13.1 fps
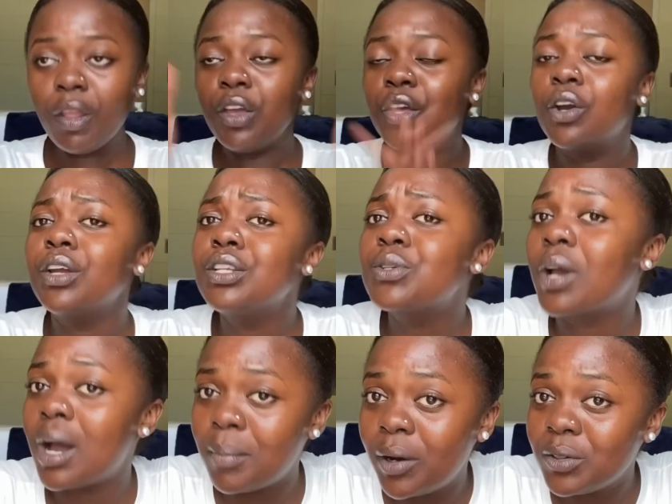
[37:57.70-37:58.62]
You're going to
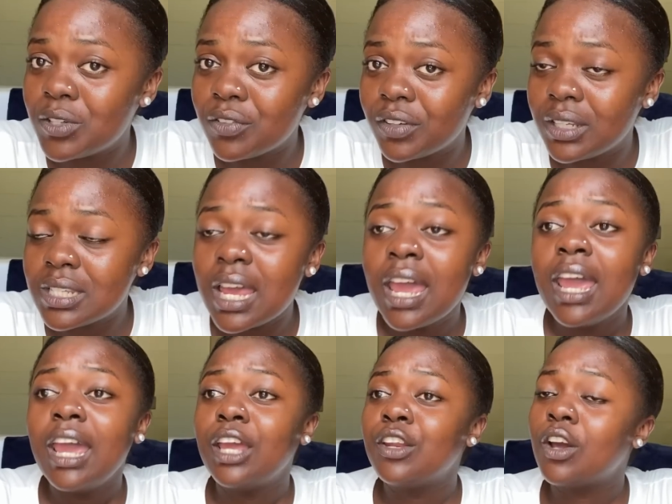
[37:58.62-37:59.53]
come out of it,
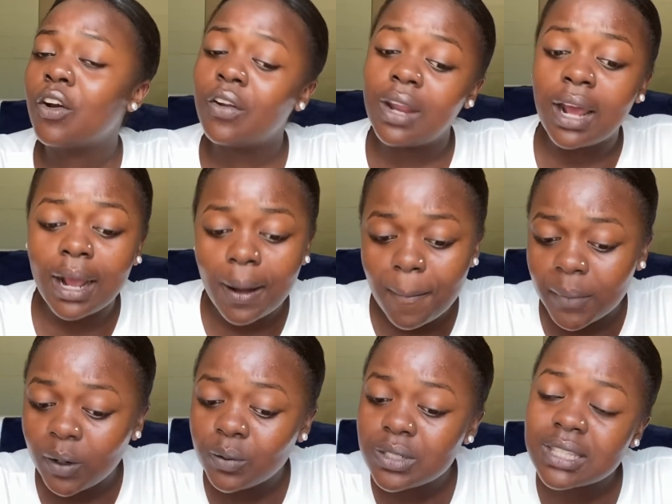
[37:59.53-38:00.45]
and you're gonna come
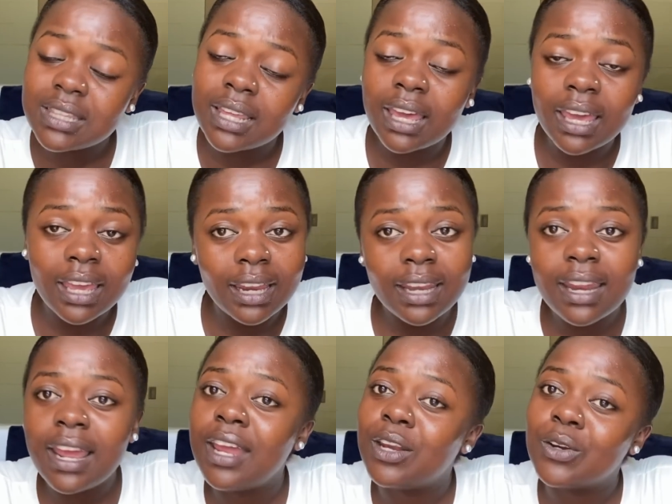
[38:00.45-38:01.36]
out the
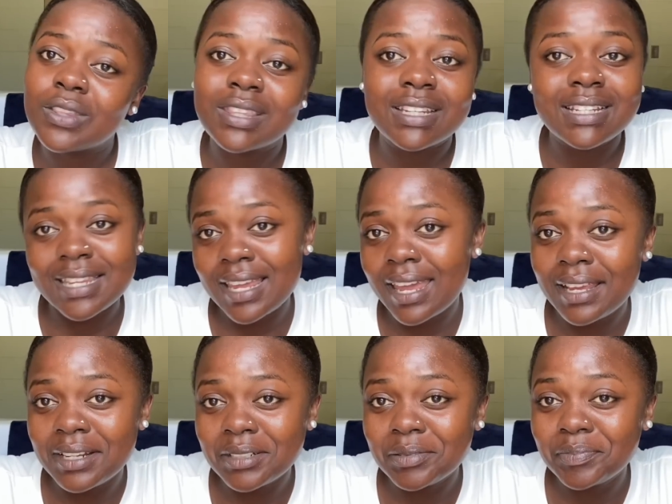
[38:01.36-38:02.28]
head and not the
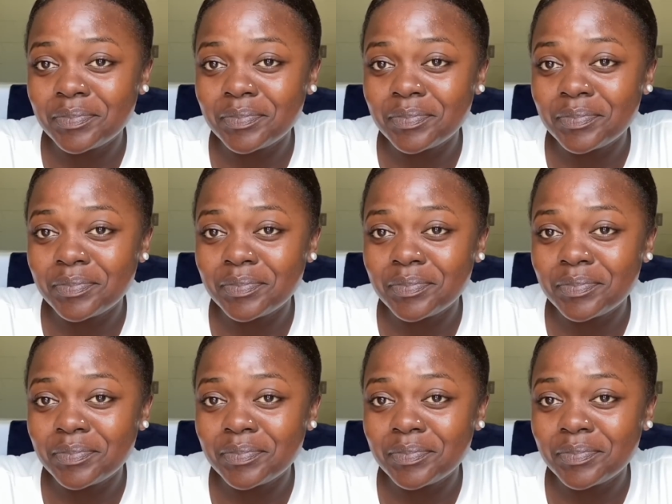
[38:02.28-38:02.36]
tail.